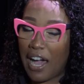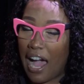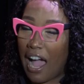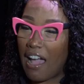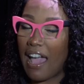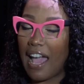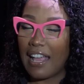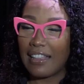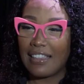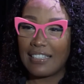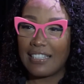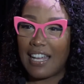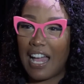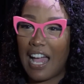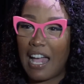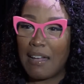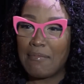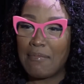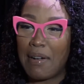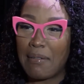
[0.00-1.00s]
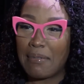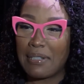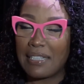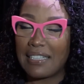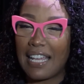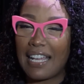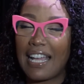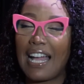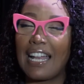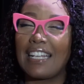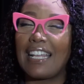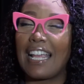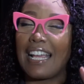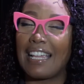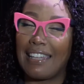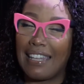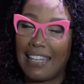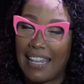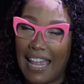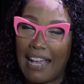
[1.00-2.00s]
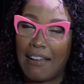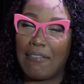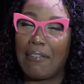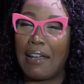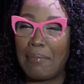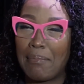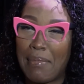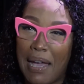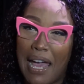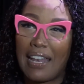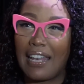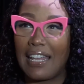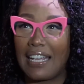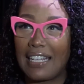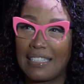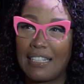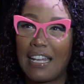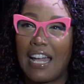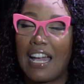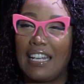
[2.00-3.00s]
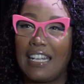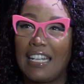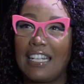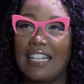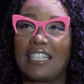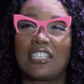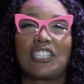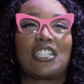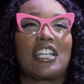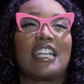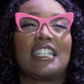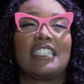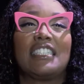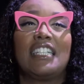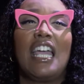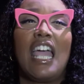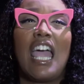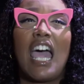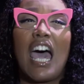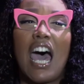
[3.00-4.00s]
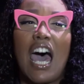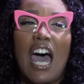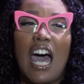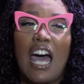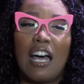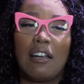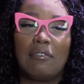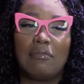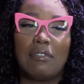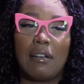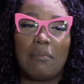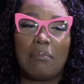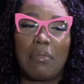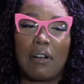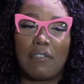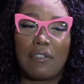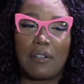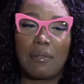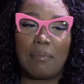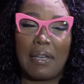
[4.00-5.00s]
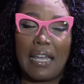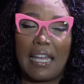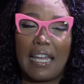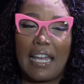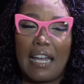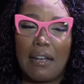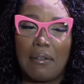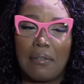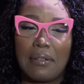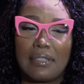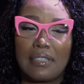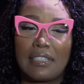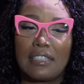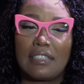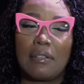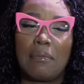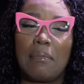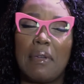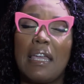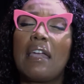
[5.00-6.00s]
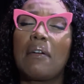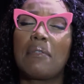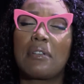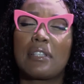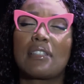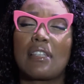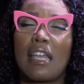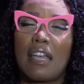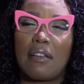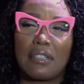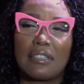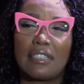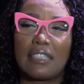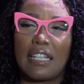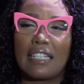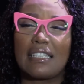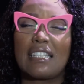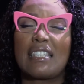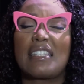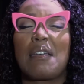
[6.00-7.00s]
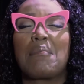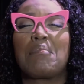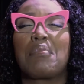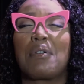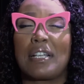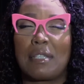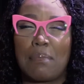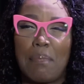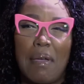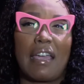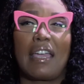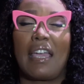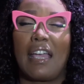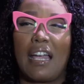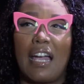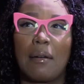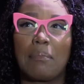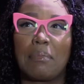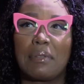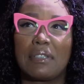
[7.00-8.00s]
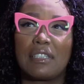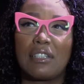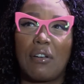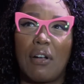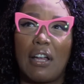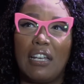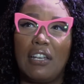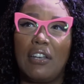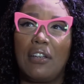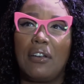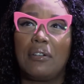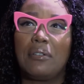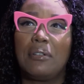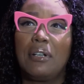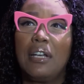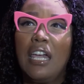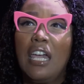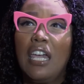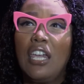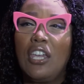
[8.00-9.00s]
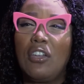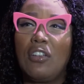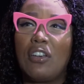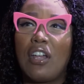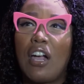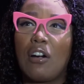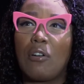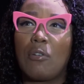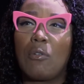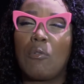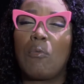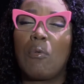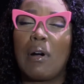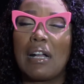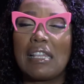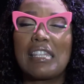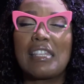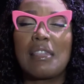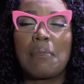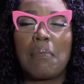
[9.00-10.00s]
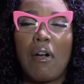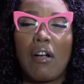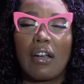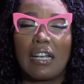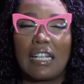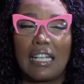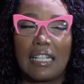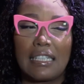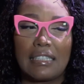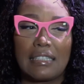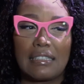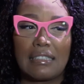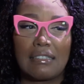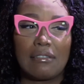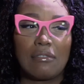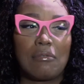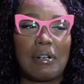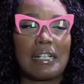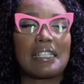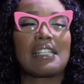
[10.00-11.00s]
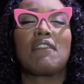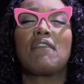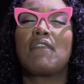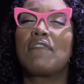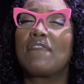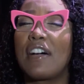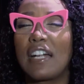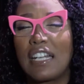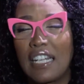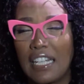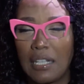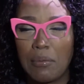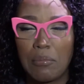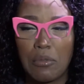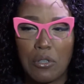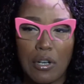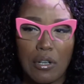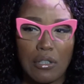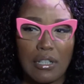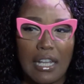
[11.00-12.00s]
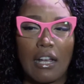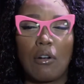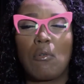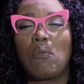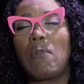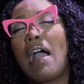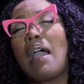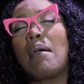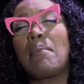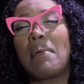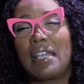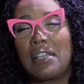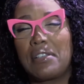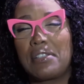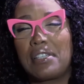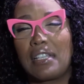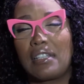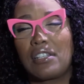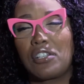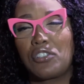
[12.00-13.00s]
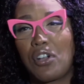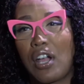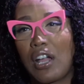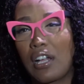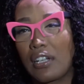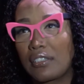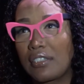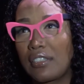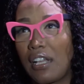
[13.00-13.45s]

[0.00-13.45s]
At the time, I was like kind of like lightweight battling an addiction, but for me, it was as simple as picking up. And so I knew, you know, once the partying wasn't fun anymore, like, why am I using the drug?